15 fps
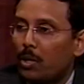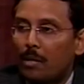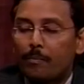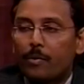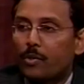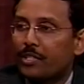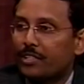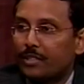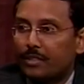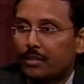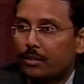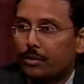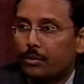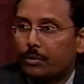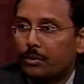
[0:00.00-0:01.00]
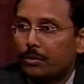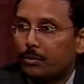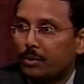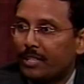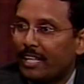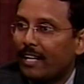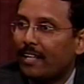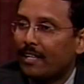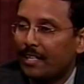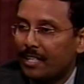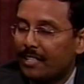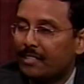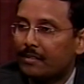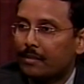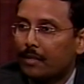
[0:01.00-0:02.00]
approach to wound care
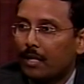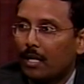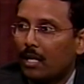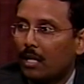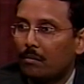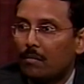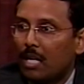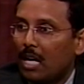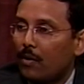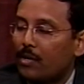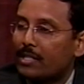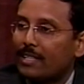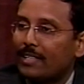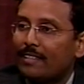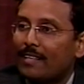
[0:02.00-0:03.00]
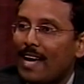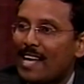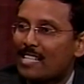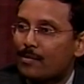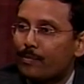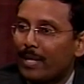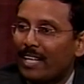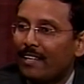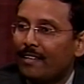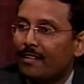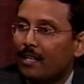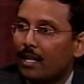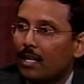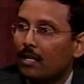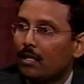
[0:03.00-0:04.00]
in uh, our center has been
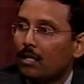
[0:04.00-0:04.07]
uh,